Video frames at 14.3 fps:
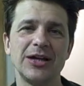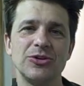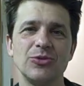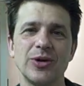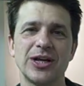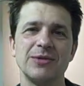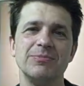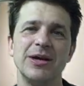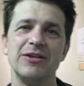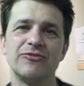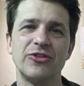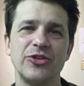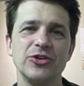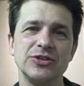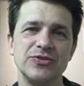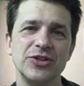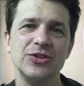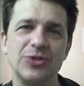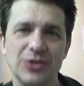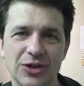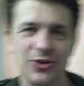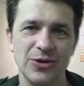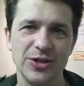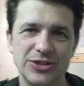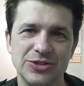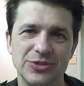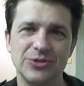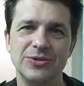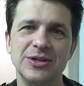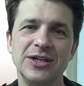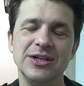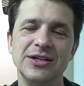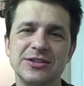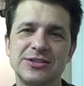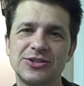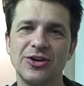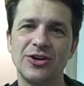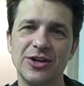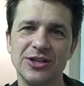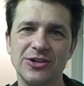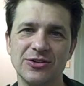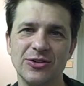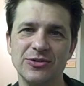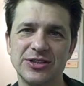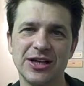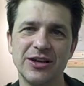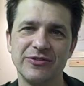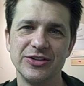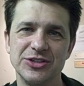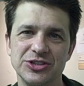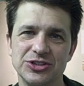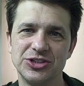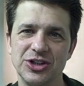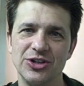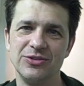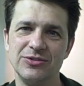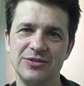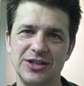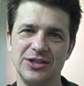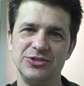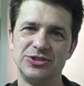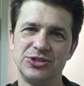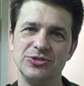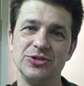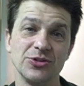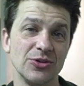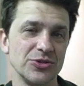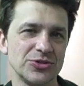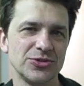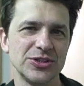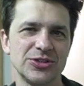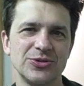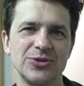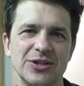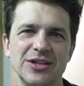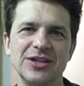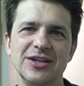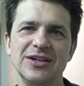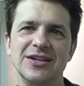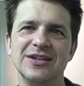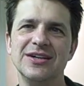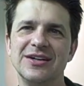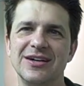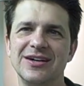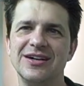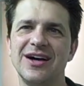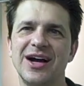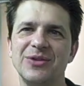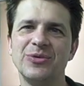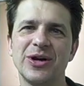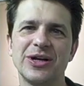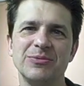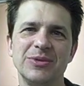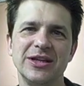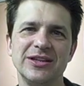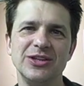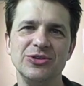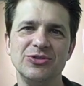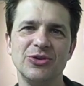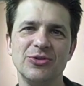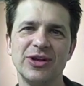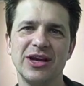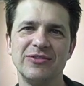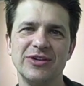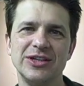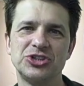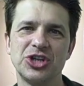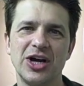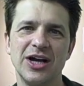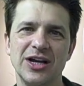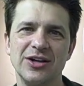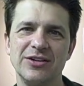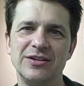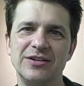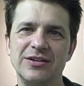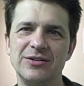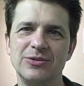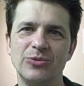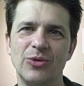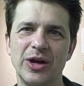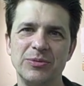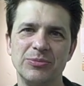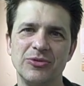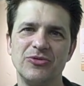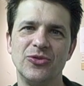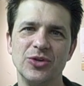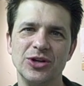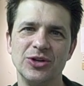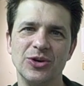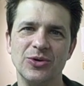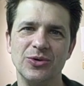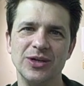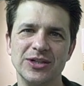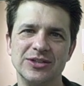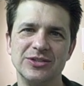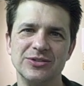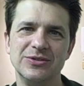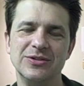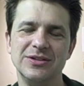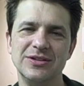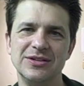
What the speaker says: I don't recommend, for those of you who are going to star in your own television show that you shoot in a grocery store, I recommend that you don't have a child right before you go into...